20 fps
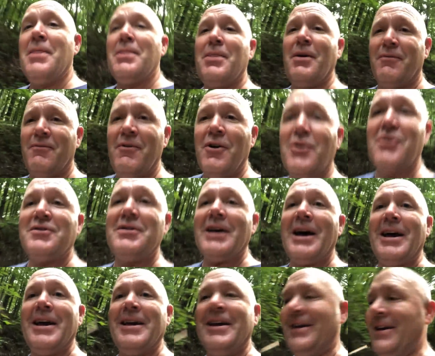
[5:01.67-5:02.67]
the first
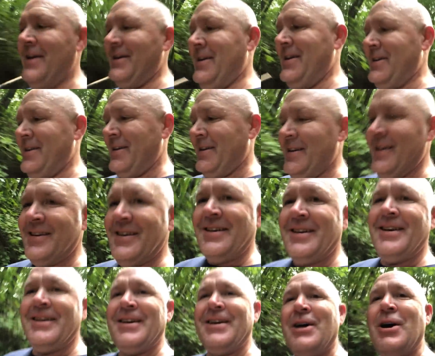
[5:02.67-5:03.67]
day,
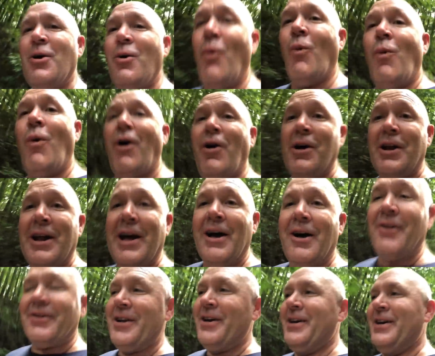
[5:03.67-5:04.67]
walking
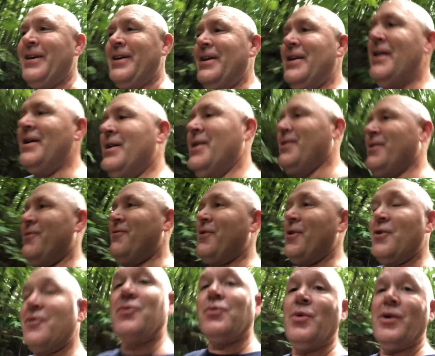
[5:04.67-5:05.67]
out the
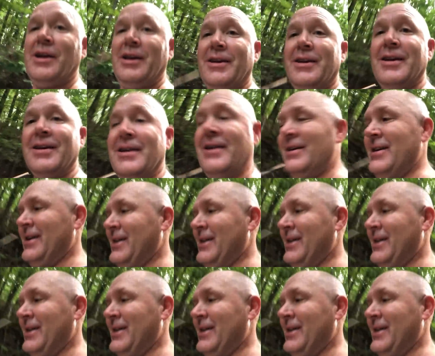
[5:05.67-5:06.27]
first week,